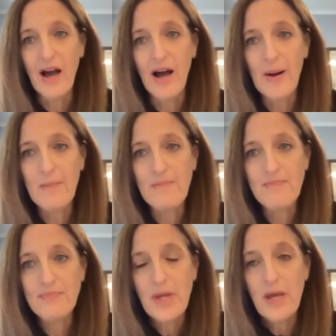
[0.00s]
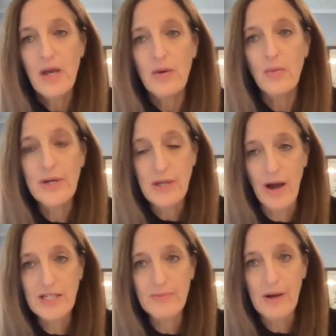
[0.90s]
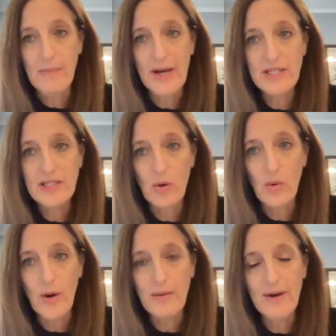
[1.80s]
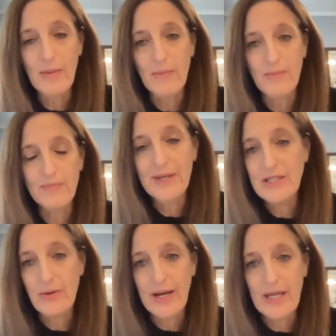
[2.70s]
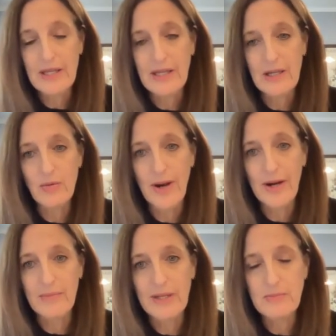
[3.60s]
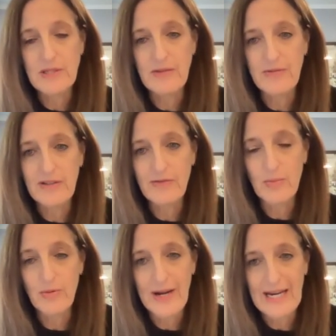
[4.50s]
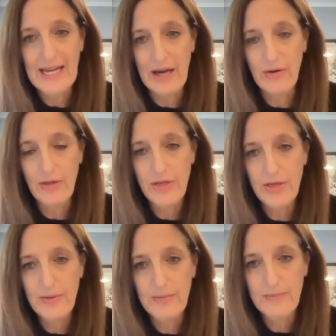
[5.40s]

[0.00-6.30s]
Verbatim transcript: Um, we talked about muscle. What about is there anything you recommend specifically for brain health?